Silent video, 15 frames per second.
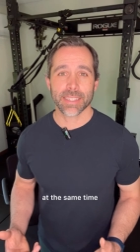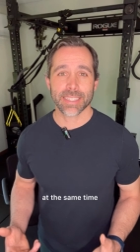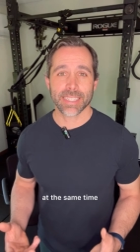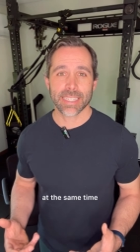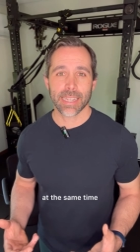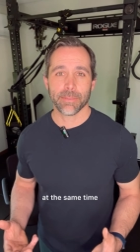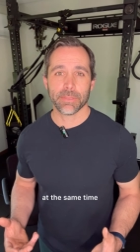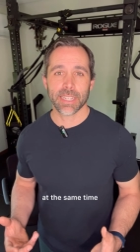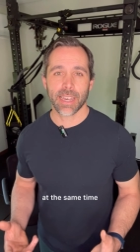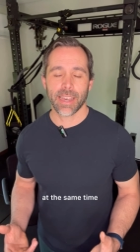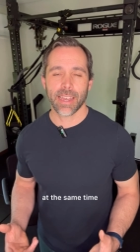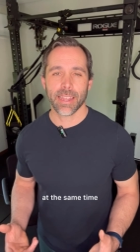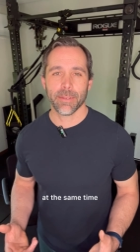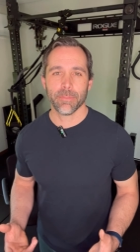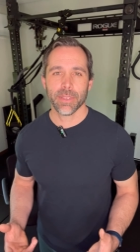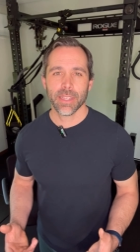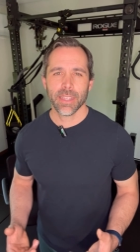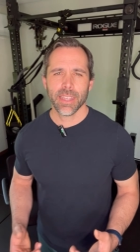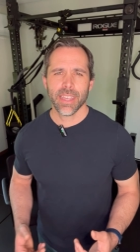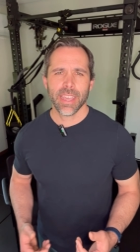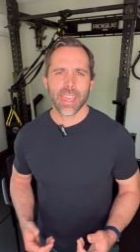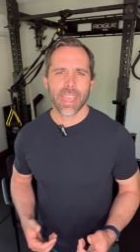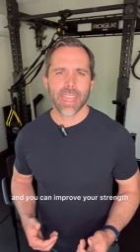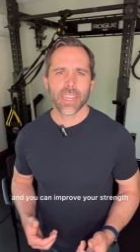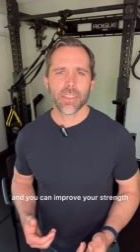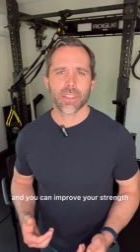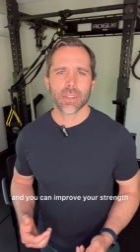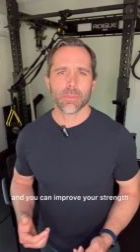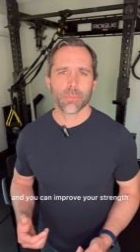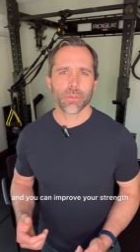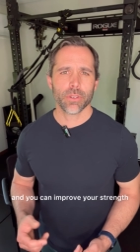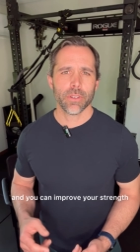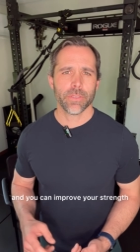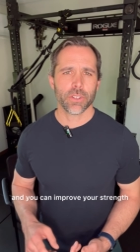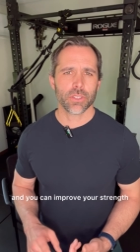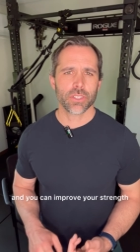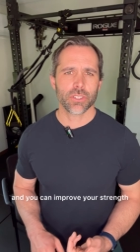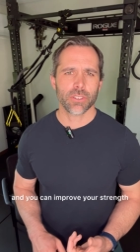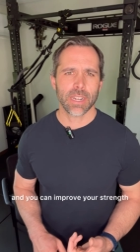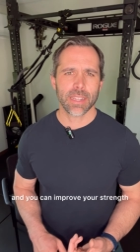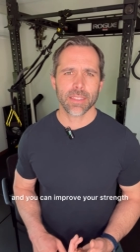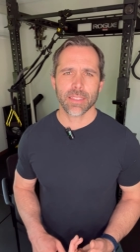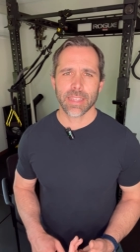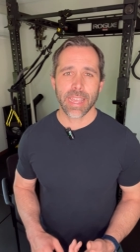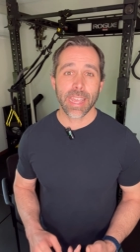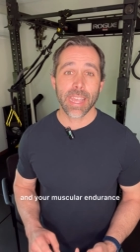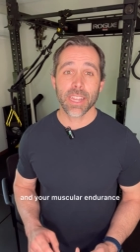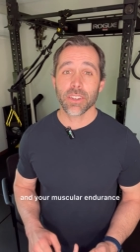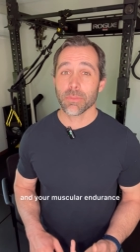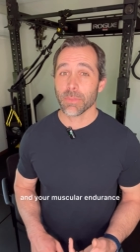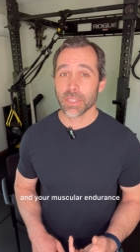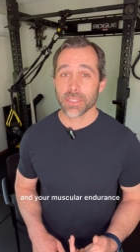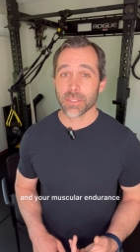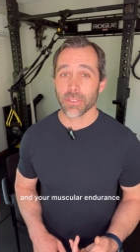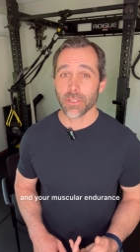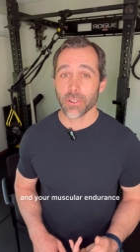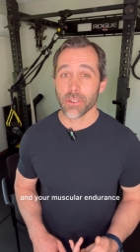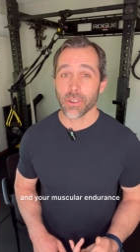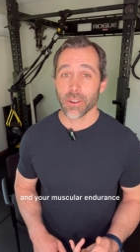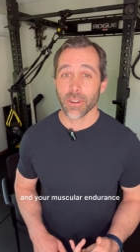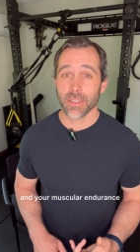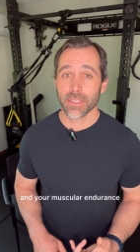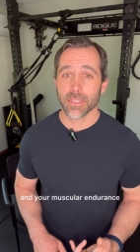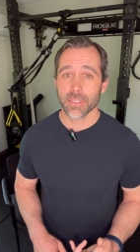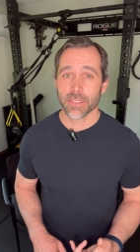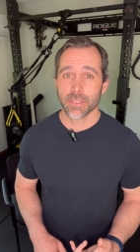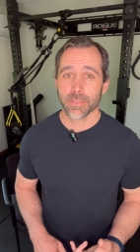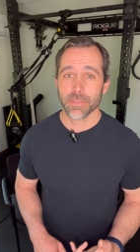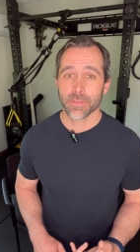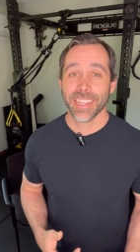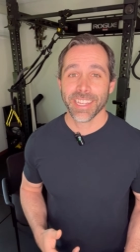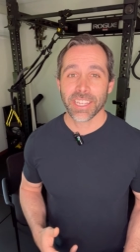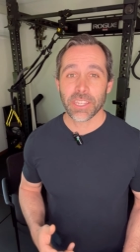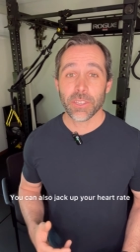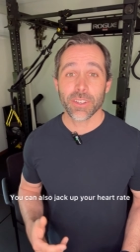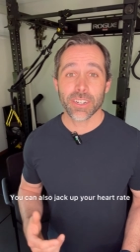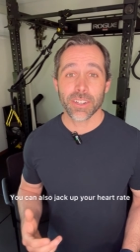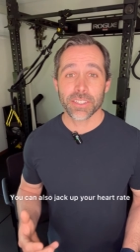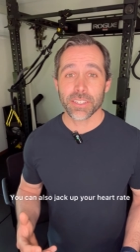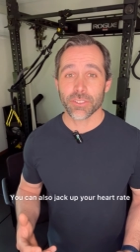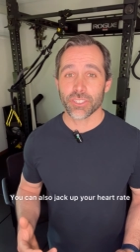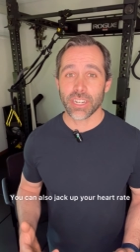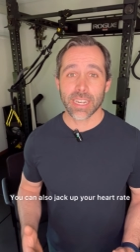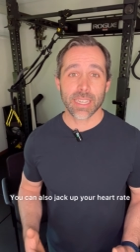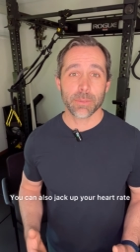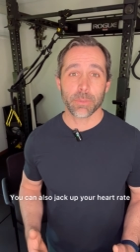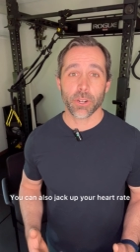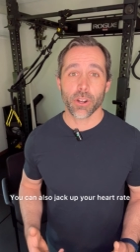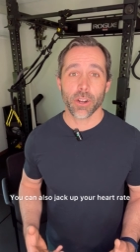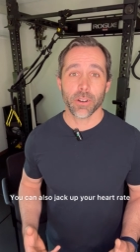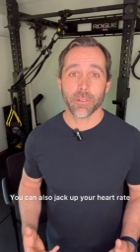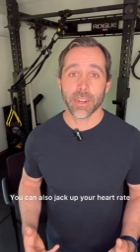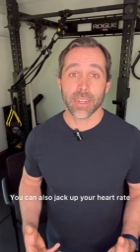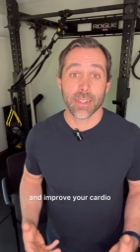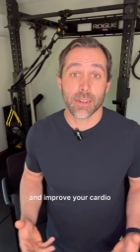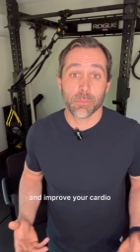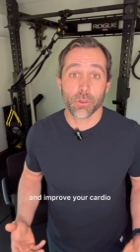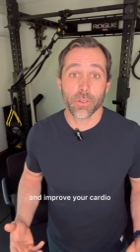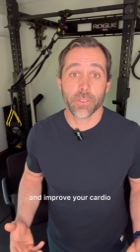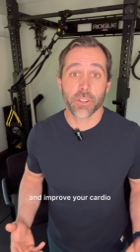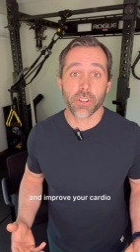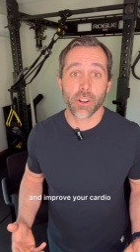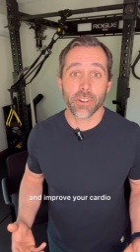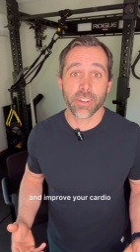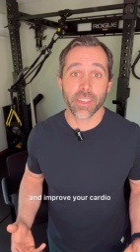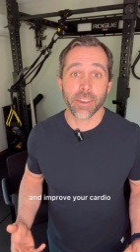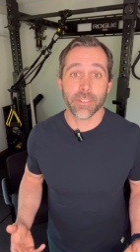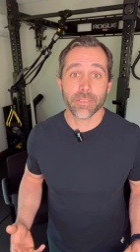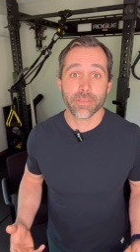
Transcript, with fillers: at the same time, and you can improve your strength and your muscular endurance. You can also jack up your heart rate and improve your cardio.